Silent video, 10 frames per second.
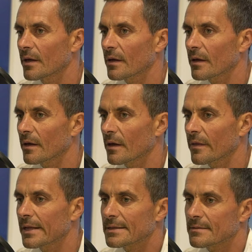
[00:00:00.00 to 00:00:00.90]
uh,
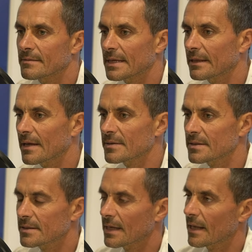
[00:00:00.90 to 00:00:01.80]
that
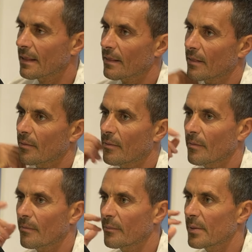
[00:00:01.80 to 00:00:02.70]
sometimes can
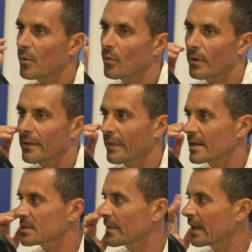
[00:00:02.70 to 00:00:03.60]
people when they
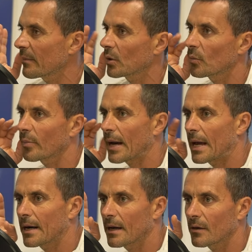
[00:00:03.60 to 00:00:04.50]
speak about
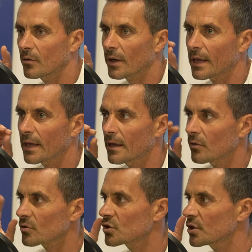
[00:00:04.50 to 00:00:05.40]
prana or ki
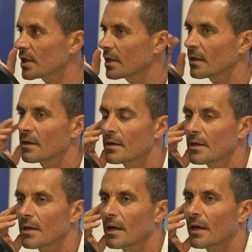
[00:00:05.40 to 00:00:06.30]
or chi, mm-hmm.
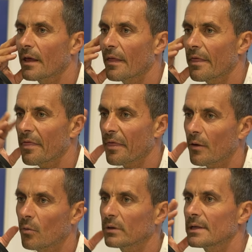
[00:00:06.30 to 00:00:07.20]
Uh, mm-hmm. they
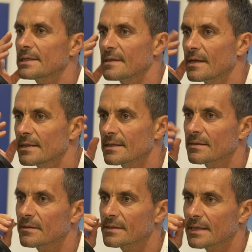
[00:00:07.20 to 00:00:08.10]
think what is this? It
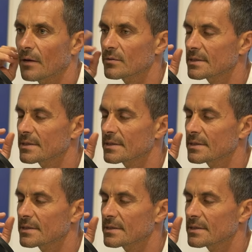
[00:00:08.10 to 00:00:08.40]
sounds